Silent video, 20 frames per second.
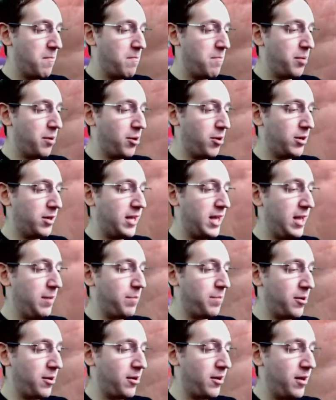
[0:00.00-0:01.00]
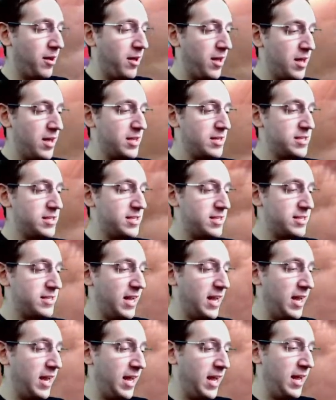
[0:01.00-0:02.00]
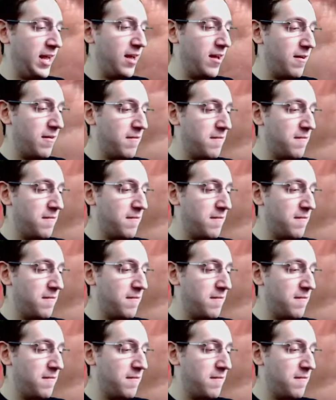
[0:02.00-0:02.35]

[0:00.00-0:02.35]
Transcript: Bird Keeper, Steenee,